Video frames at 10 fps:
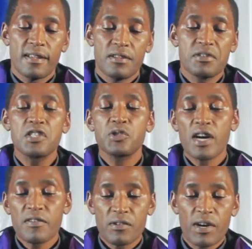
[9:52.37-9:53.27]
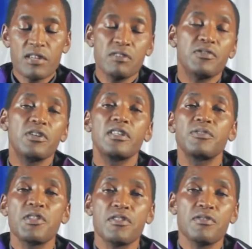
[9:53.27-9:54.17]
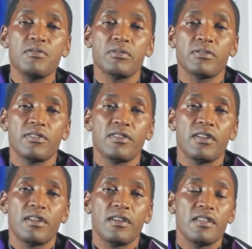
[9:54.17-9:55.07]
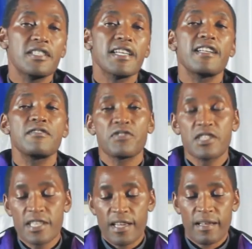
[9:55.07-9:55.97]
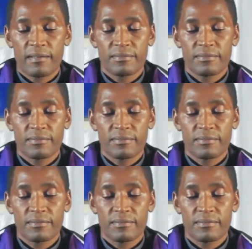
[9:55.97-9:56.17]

You need to have the Word of God with you each and every day.